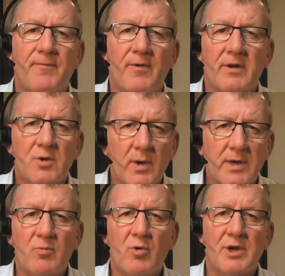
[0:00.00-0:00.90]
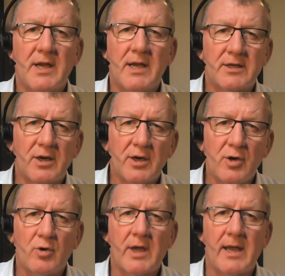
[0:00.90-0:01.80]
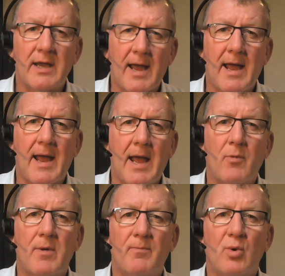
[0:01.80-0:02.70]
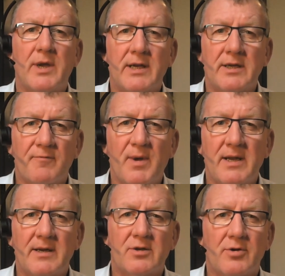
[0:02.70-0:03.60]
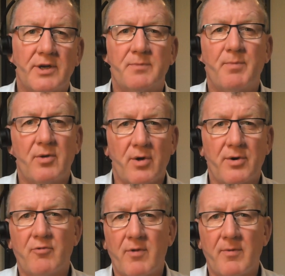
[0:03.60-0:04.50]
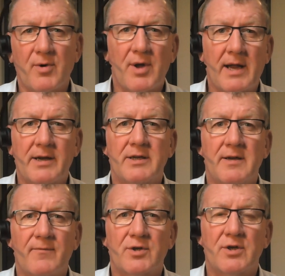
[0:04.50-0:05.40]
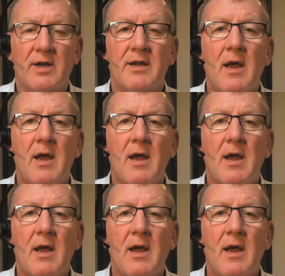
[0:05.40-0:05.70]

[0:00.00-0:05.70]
for 21 years and looking at how employees have been dishonest both on the criminal and the civil side,